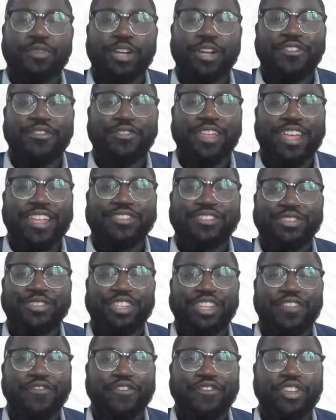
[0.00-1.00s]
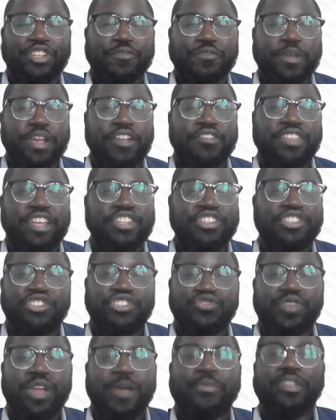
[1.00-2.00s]
much for that, Trisha, and for your experience. I
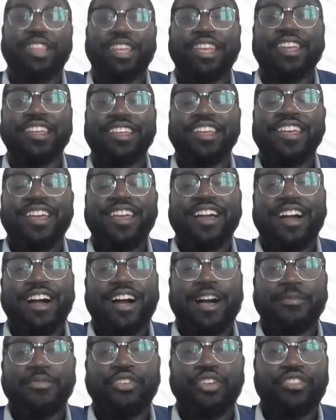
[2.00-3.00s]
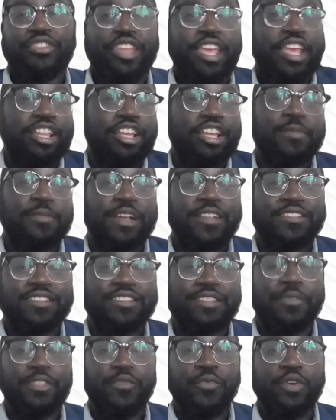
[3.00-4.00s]
just dropped the link so you can take a look about
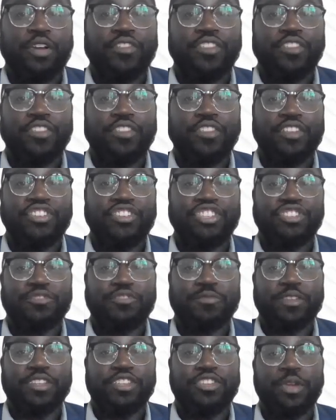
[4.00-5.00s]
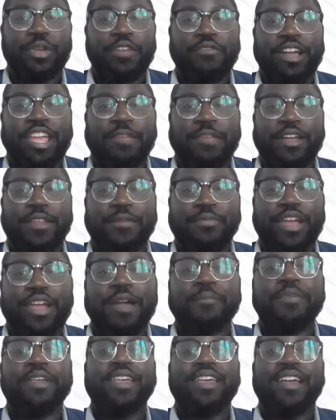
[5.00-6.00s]
some of the work that she's been doing at Rocky Mountain Prep.
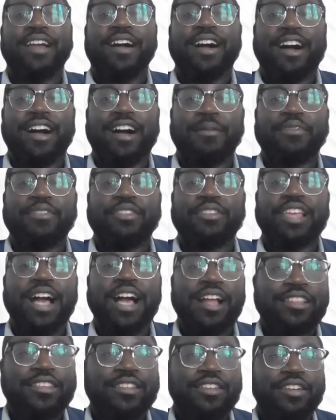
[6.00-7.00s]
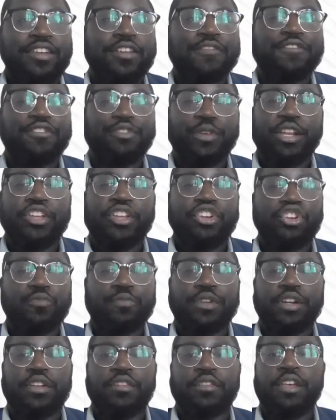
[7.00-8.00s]
Dr. Floyd
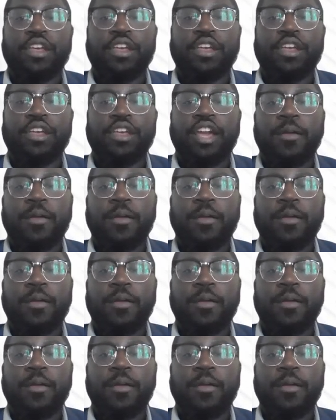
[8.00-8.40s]
Cooper, coming